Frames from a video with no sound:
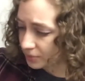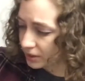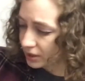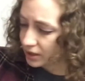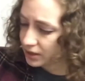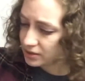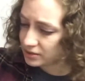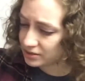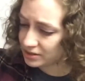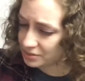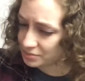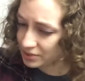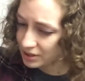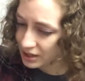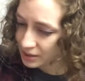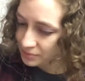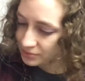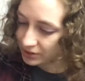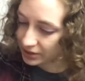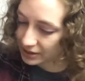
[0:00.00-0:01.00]
And then
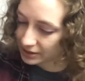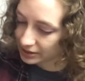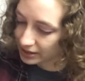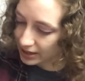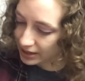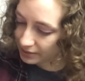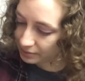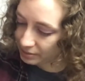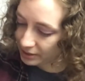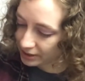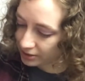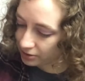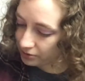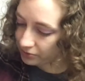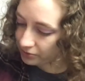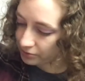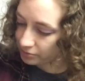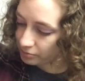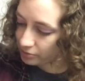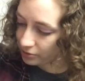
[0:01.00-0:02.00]
sometimes I like ping
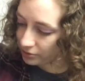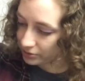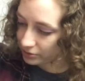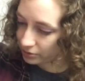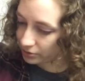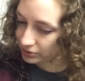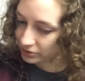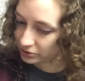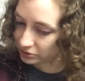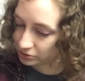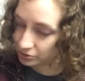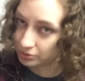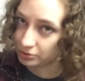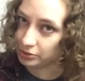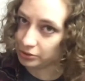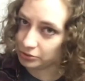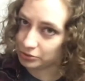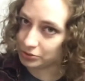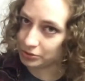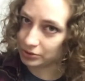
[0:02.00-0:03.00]
over more towards true
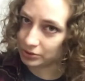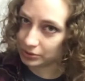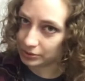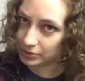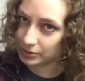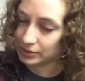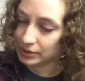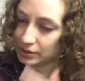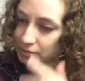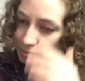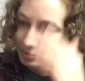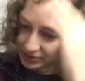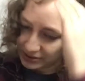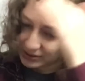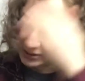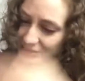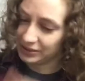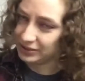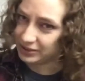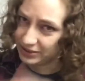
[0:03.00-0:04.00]
neutral, but
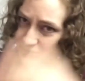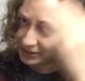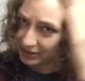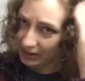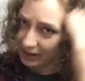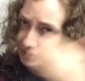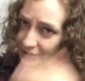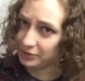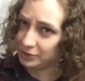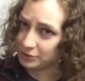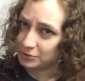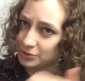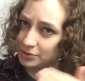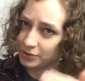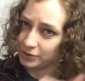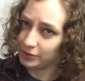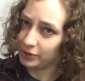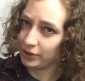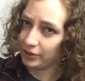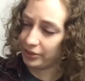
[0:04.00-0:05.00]
still in the like neutral
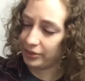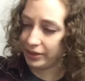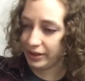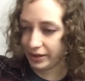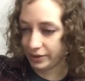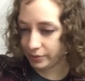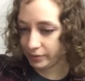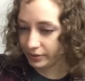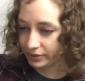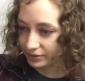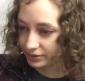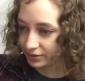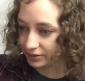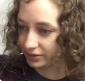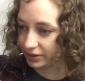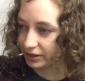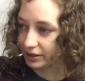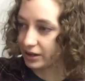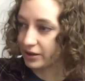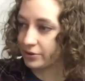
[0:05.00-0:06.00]
good thing, whereas it's
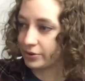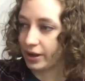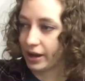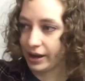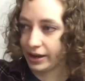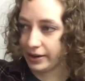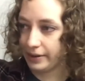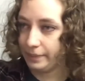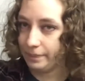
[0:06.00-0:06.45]
like, okay.